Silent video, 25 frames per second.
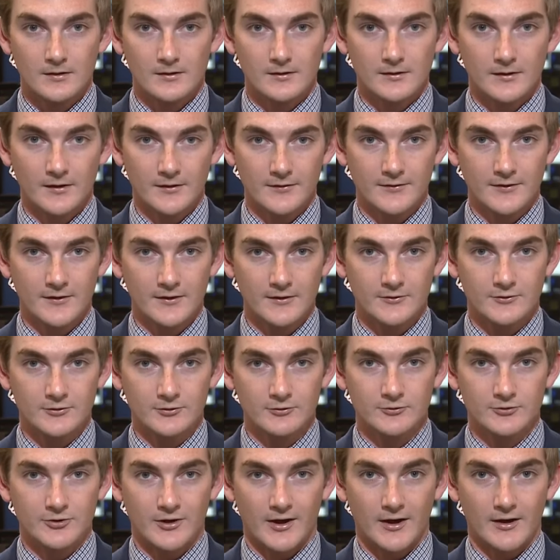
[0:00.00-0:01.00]
Yes, they do,
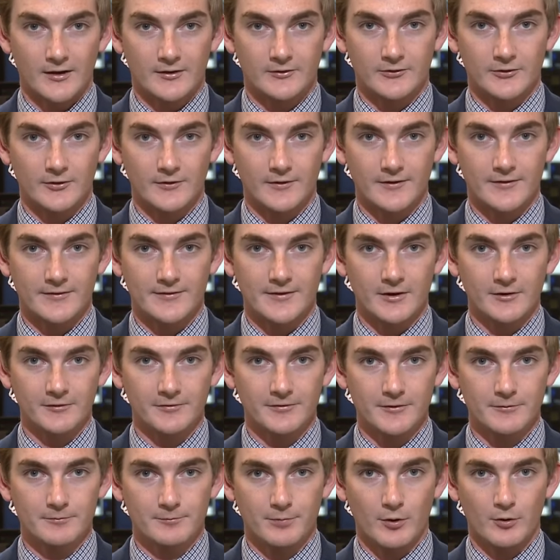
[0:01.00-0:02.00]
Jack. So the self
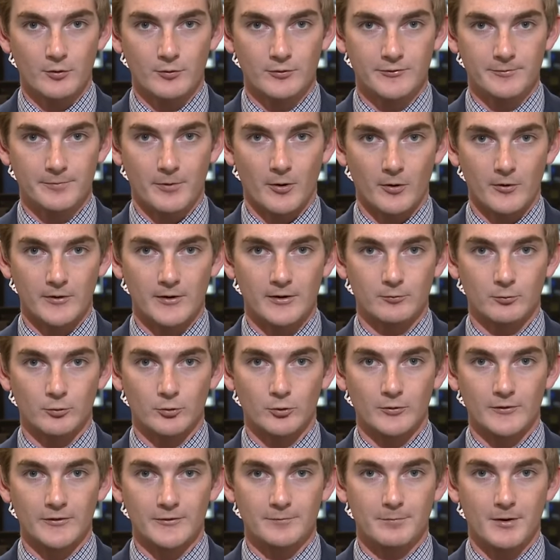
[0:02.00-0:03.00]
imposed party
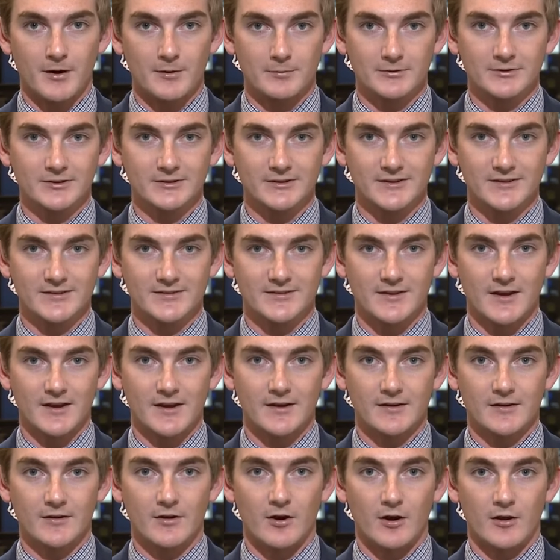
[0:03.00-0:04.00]
rule is publicly
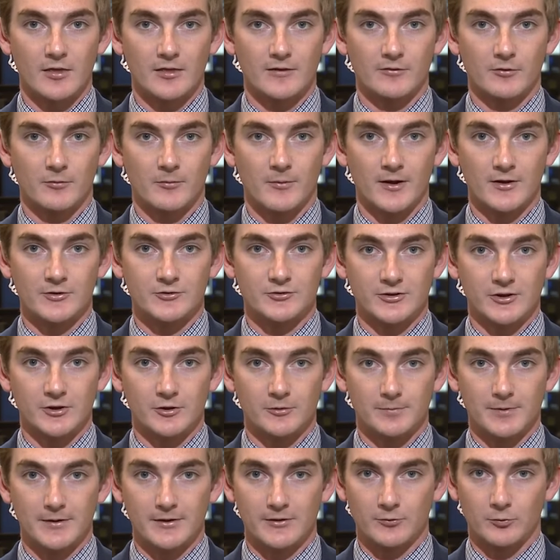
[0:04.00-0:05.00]
stated on the Vermont
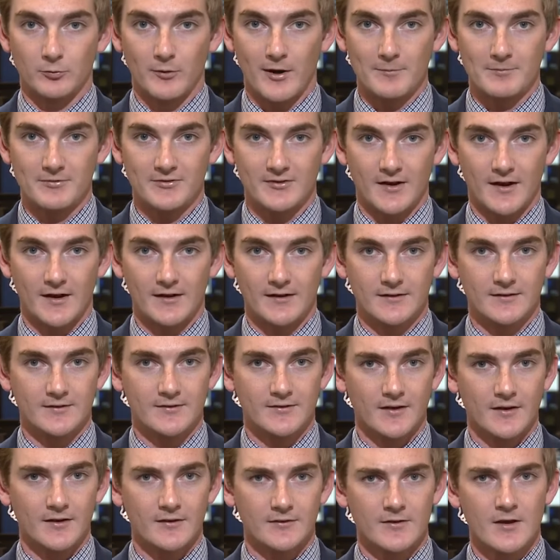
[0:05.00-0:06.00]
GOP's website. It
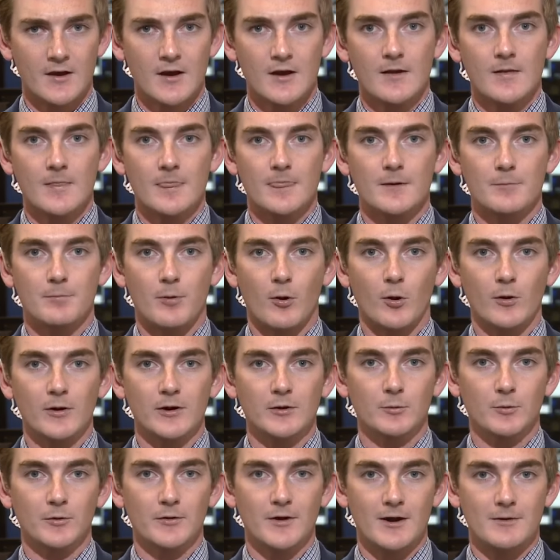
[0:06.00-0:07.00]
says the party
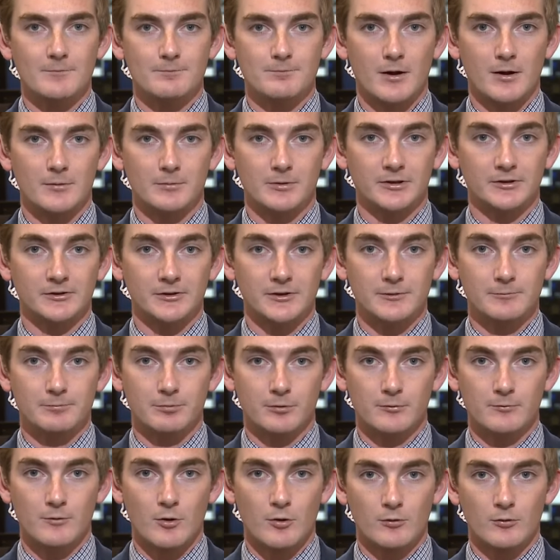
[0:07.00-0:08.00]
will not publicly
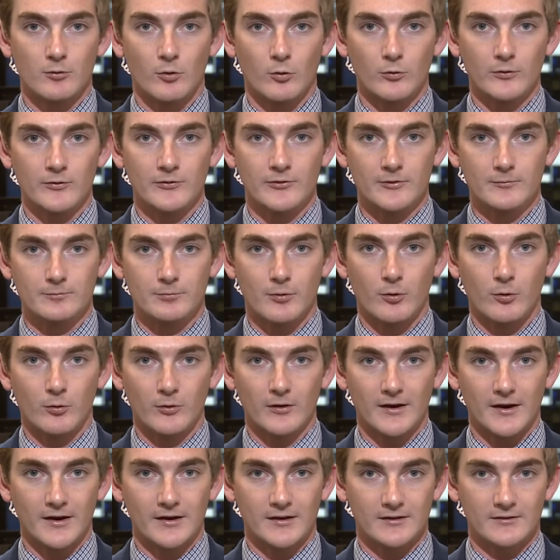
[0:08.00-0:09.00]
promote or
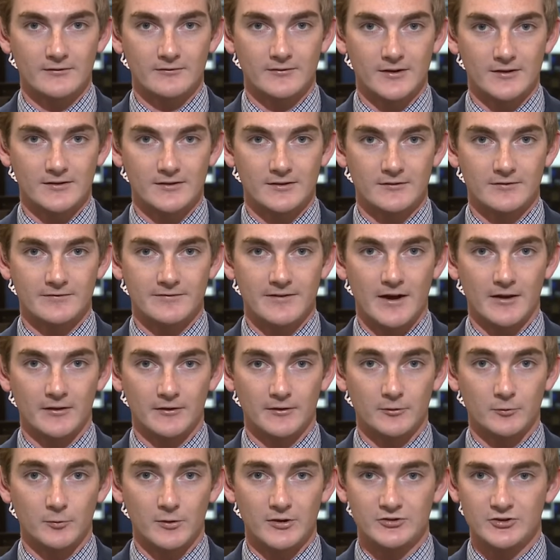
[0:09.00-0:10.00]
support a convicted
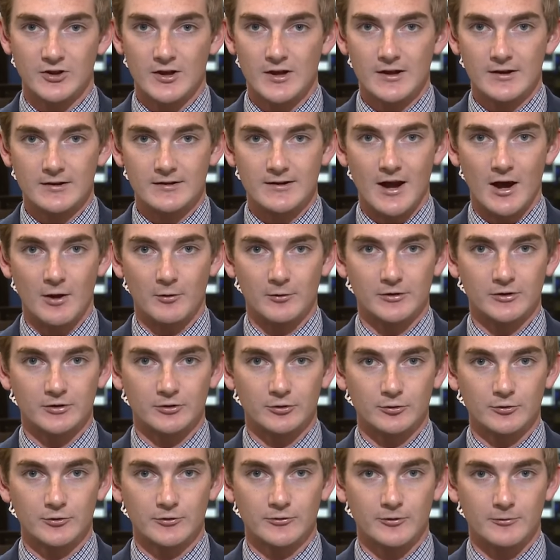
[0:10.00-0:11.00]
felon, which now
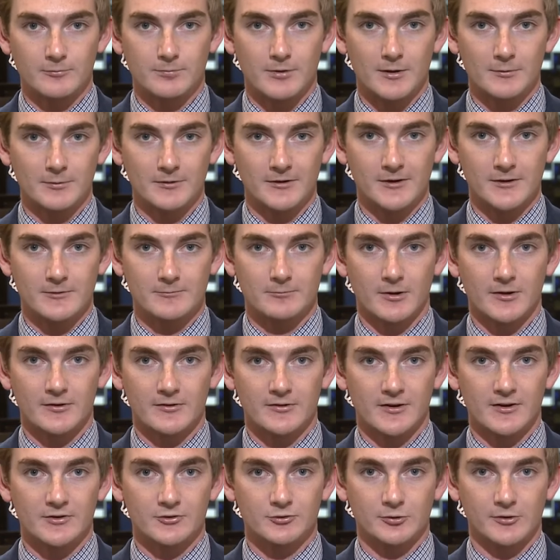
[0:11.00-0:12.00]
includes Republican
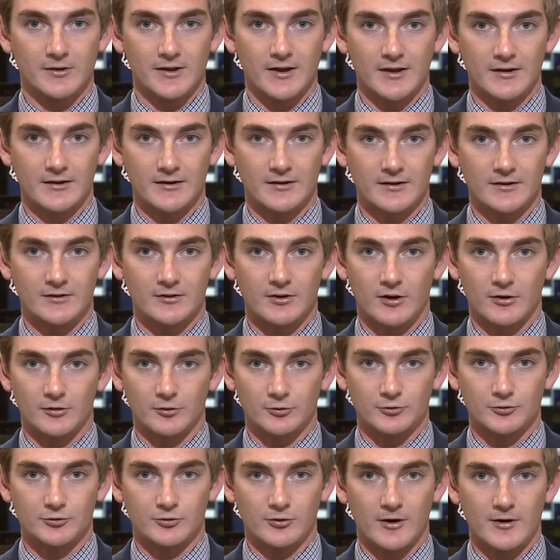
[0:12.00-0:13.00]
presidential candidate
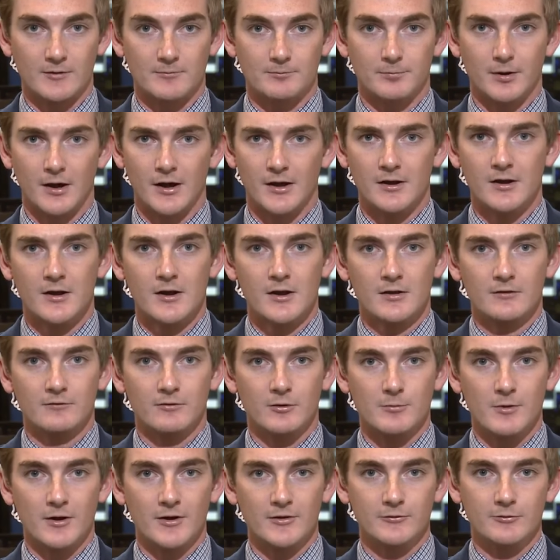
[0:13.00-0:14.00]
Donald Trump. But
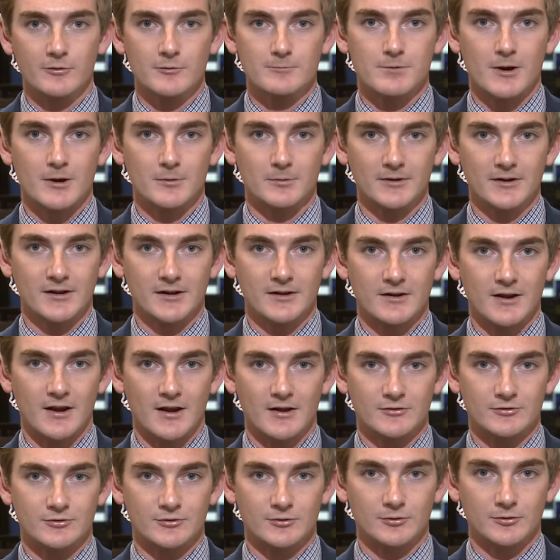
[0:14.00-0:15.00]
Vermont's Republican
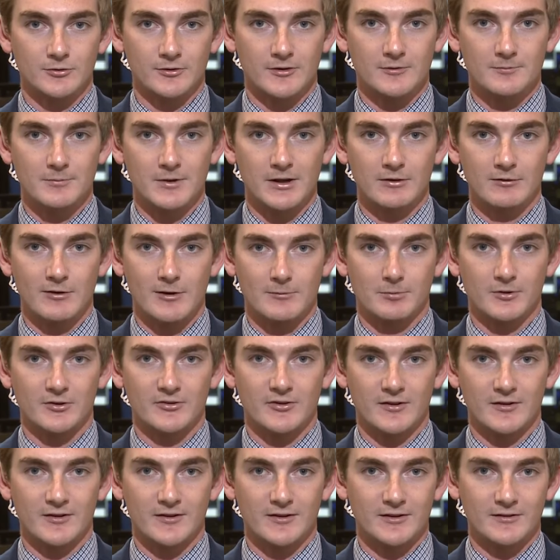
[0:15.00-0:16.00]
National Committee
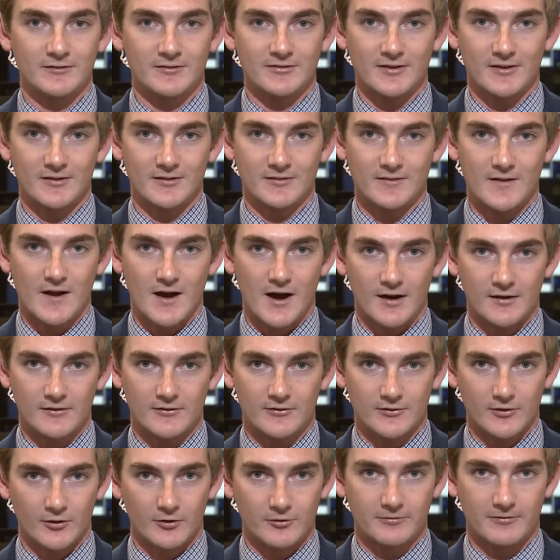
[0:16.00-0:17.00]
representative says not
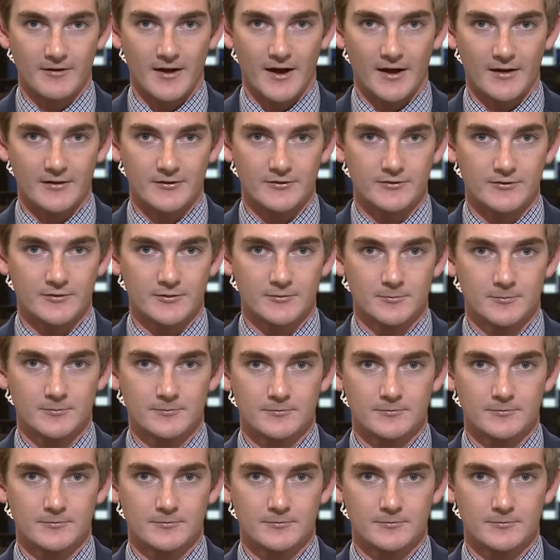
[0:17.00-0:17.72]
so fast.